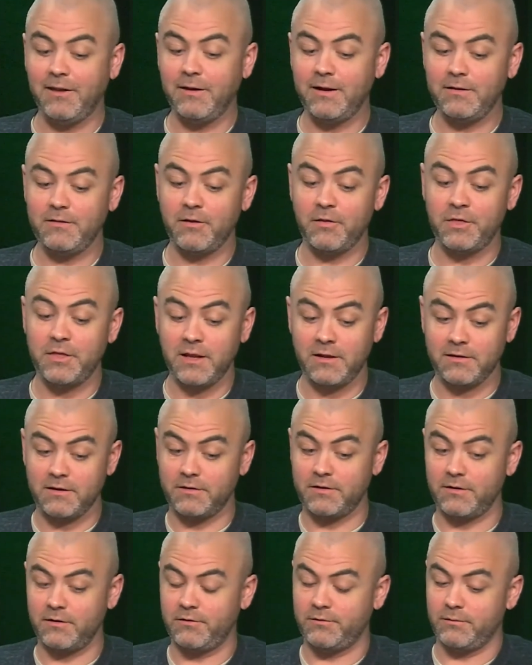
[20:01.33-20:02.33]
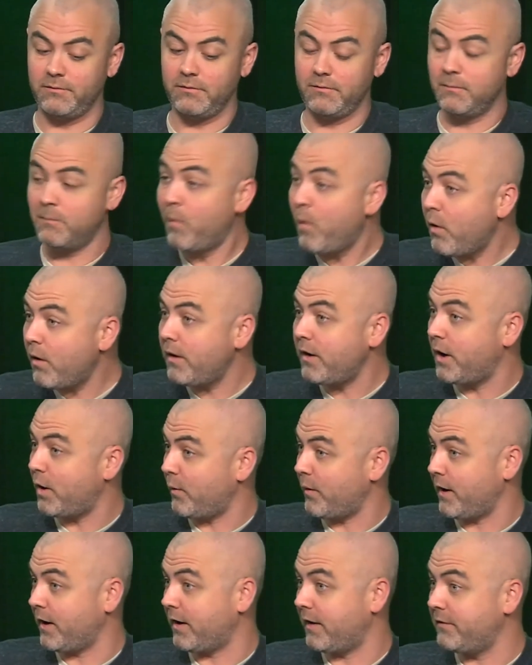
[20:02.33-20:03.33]
like to think that there's more
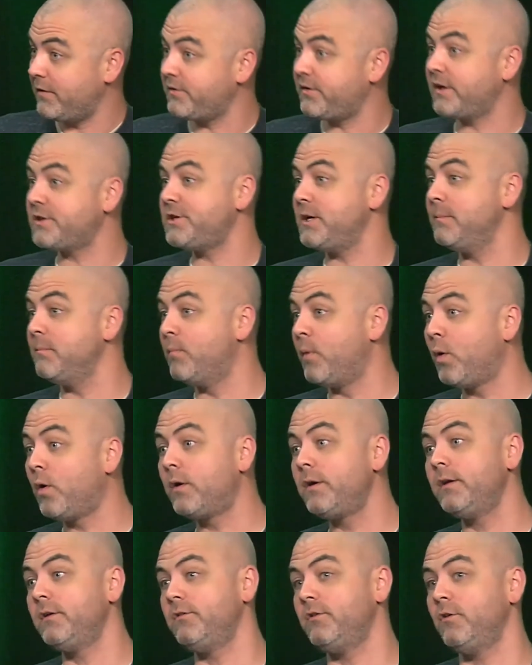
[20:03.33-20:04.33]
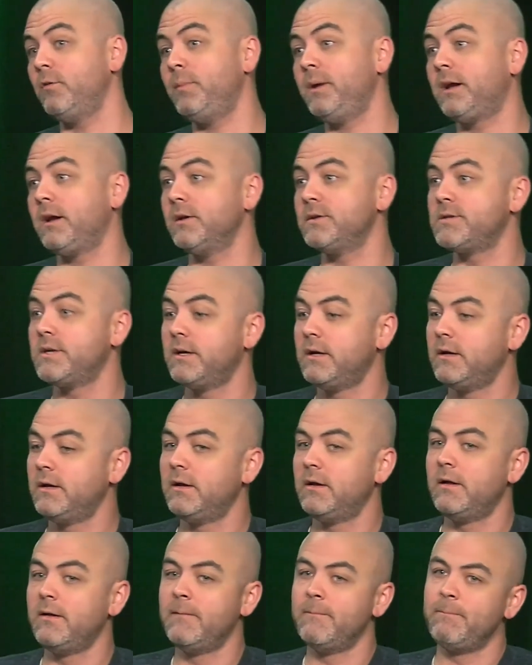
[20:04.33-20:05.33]
going on. There's actually more to do because
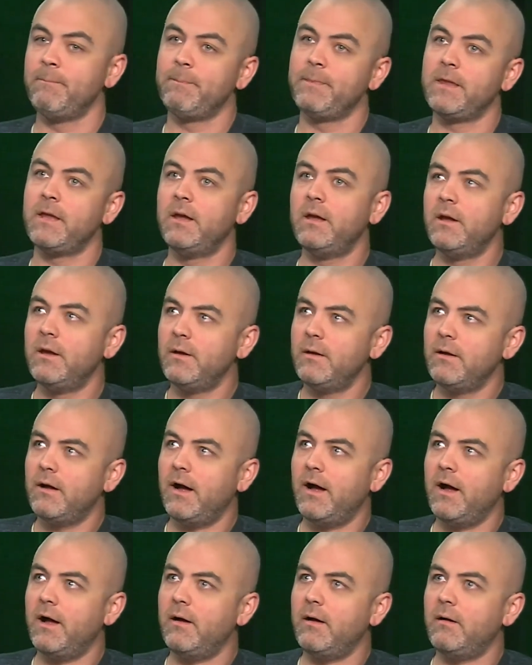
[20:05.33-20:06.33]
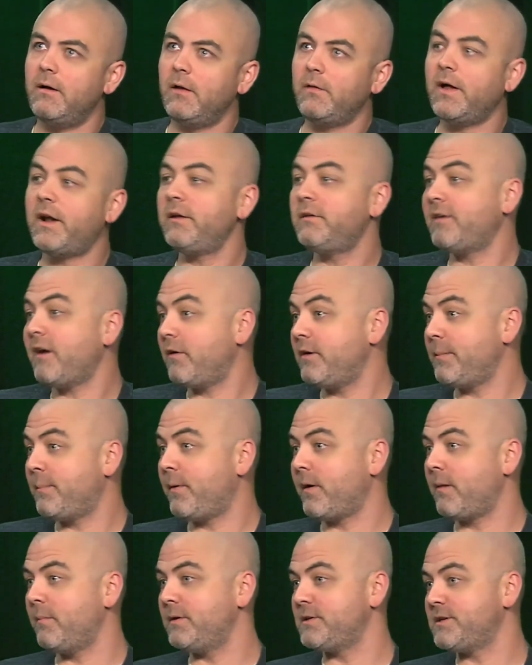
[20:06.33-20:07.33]
a lot of town
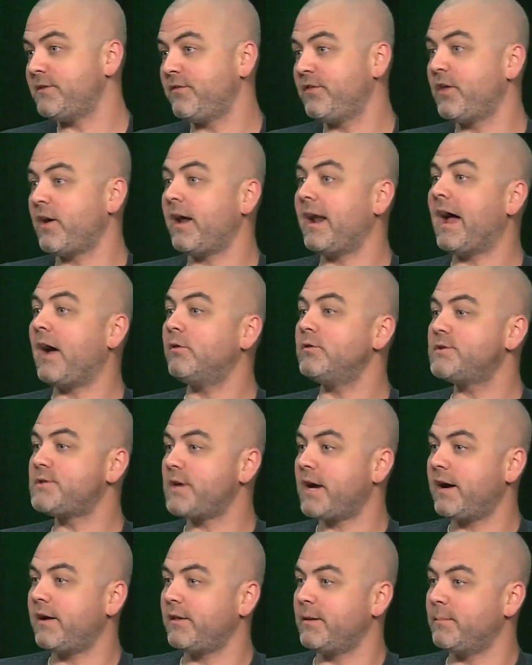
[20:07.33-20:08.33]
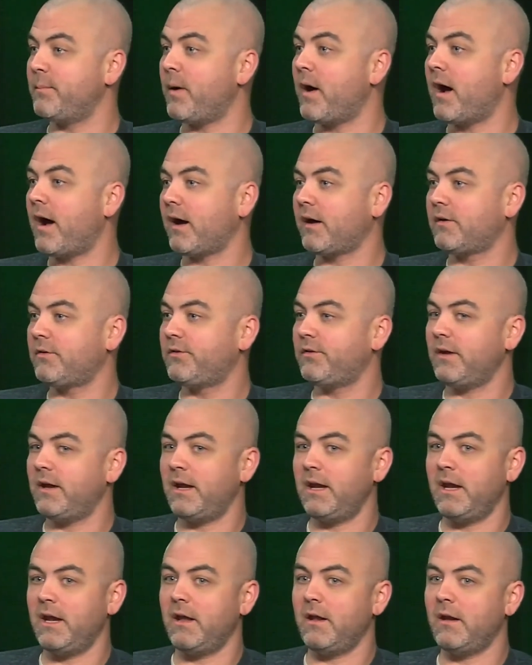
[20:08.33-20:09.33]
departments have thought outside of the box
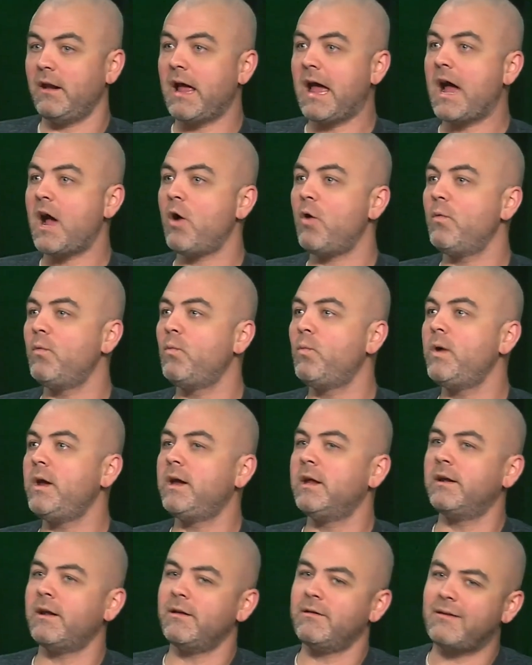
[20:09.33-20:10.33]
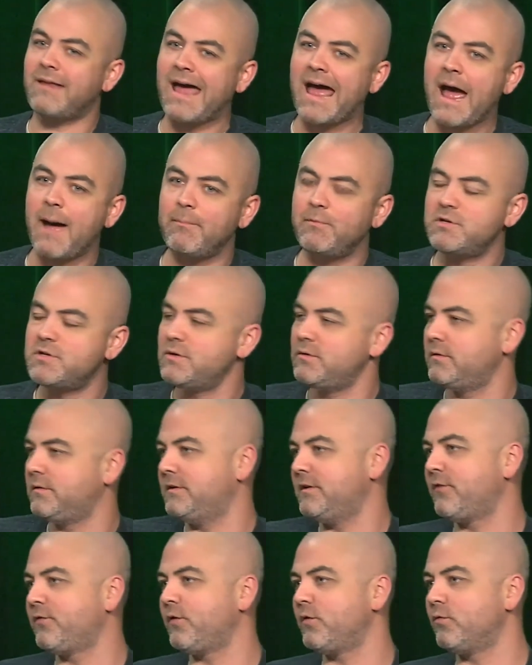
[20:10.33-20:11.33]
and how we can adapt to
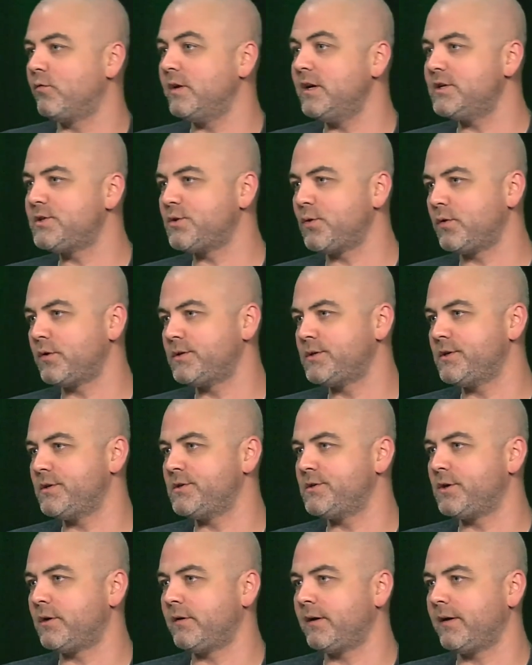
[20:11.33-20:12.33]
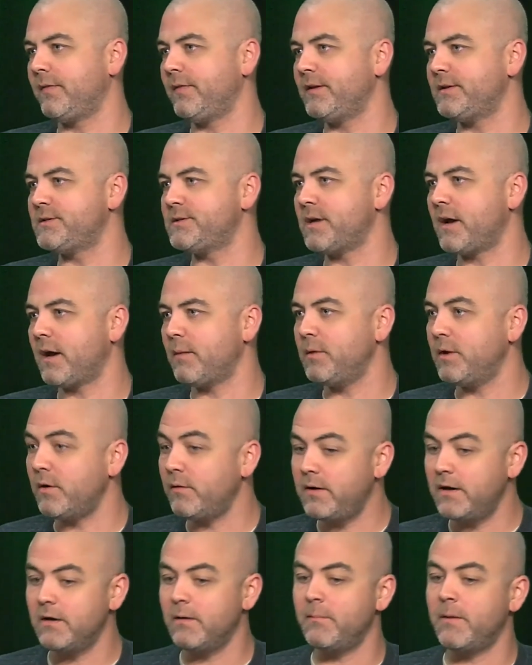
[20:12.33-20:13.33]
different resources during this time.
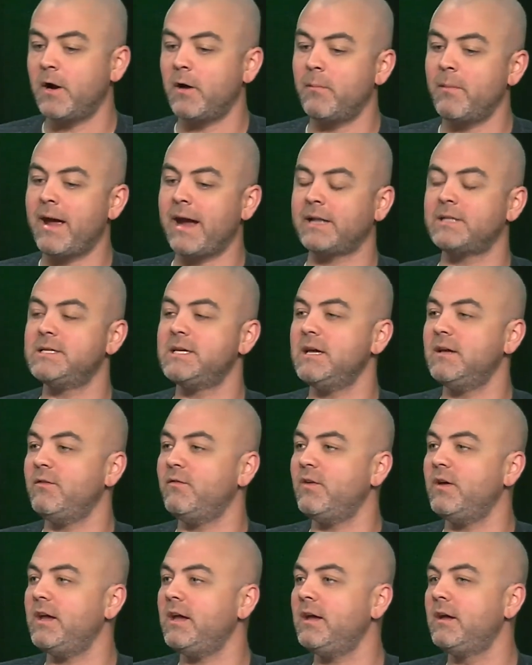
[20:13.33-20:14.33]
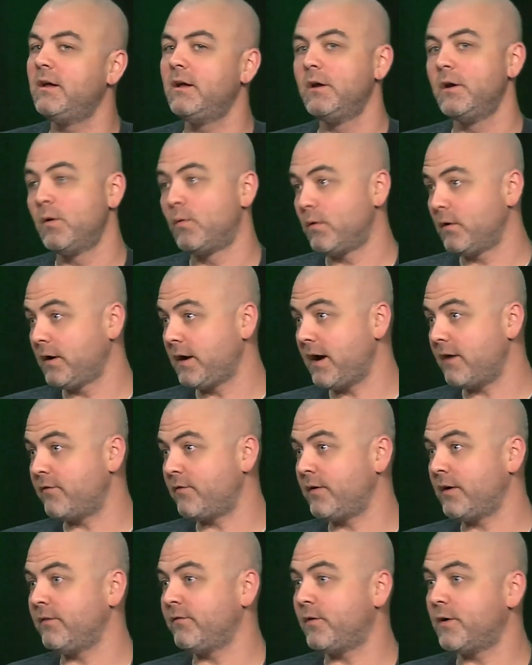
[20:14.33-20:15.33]
Here at Merrimack TV, we're
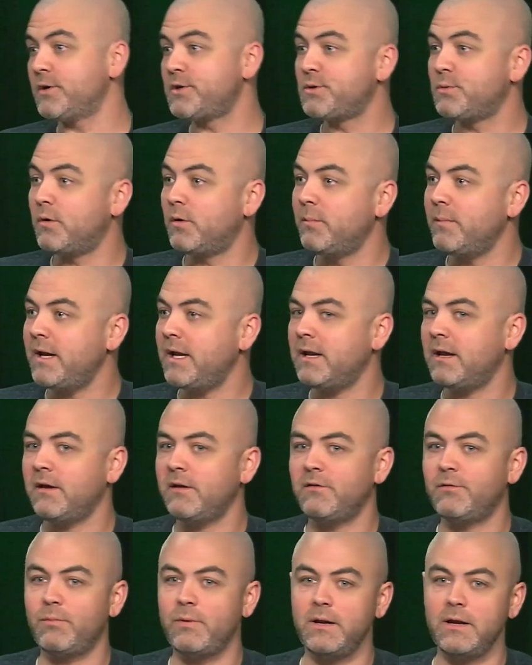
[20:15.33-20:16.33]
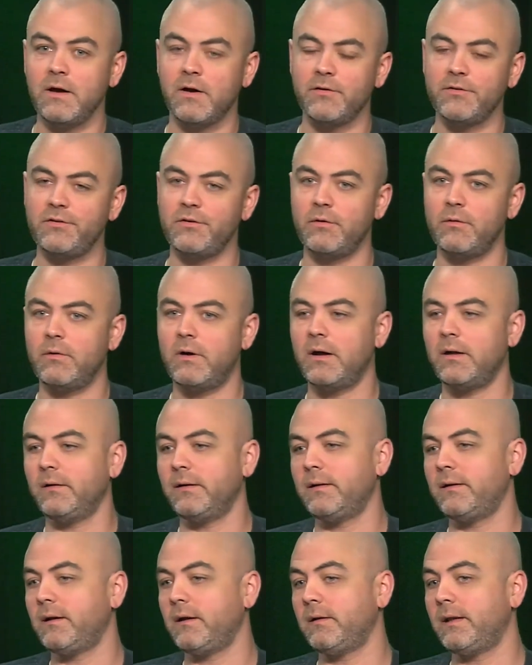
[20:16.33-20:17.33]
covering virtual meetings. We
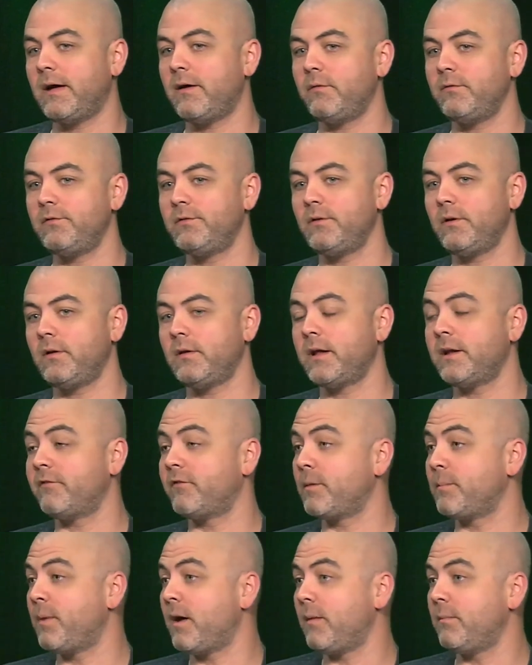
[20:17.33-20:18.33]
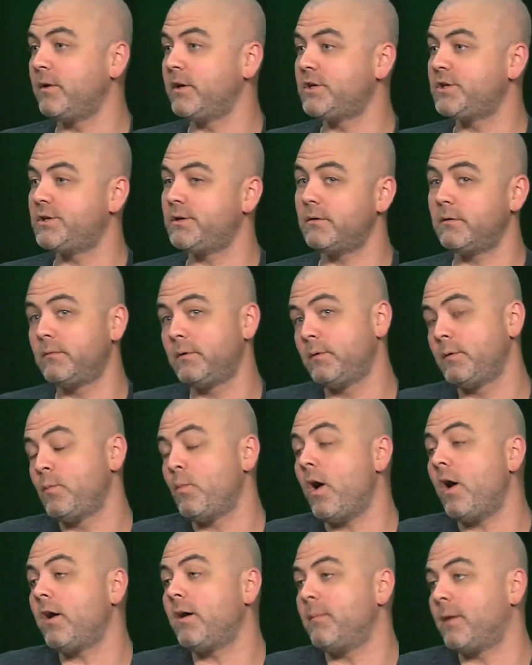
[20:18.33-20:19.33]
also allow a lot of our we
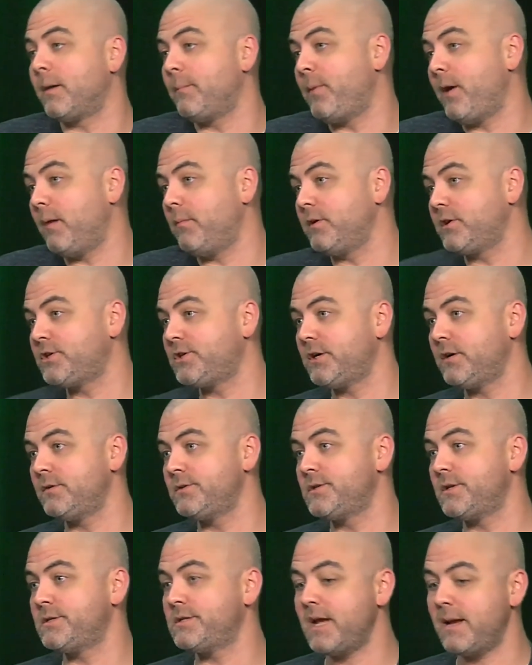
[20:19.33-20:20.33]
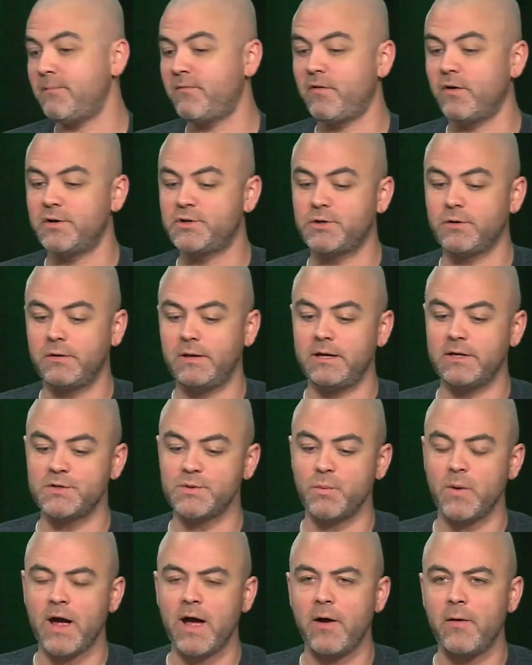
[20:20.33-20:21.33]
welcome our public shows to tape virtually
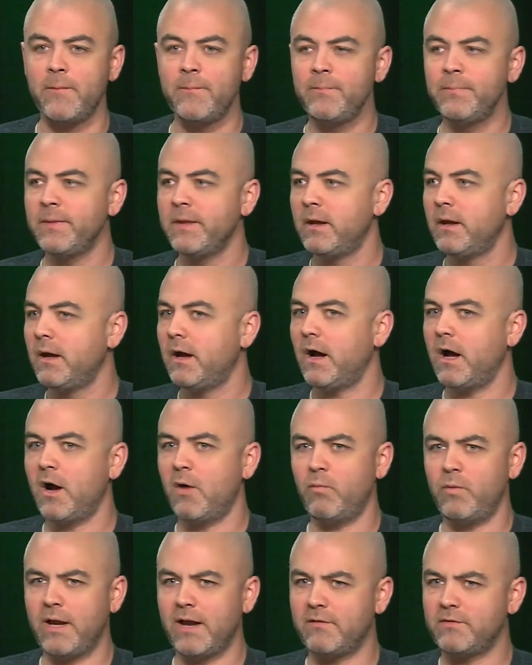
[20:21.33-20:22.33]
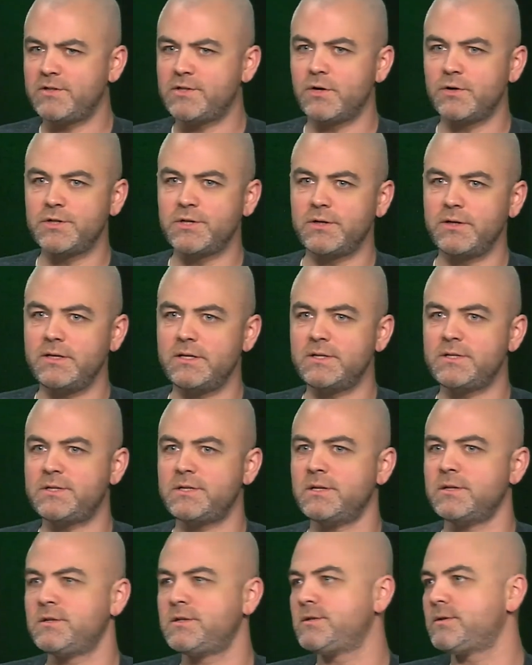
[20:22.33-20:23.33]
as well. We have socially
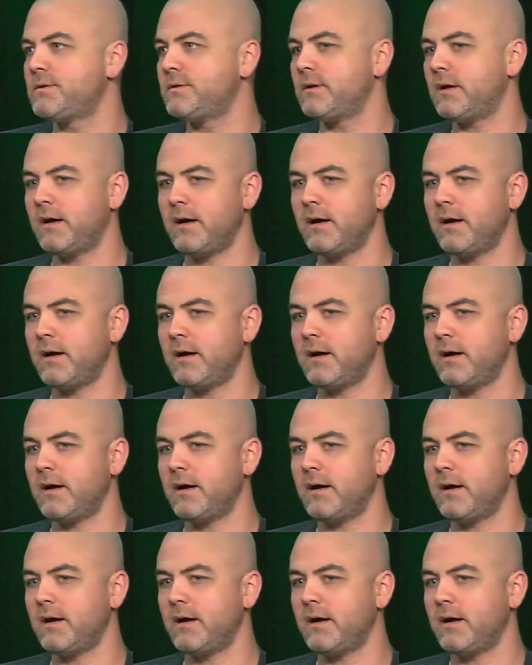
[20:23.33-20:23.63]
distanced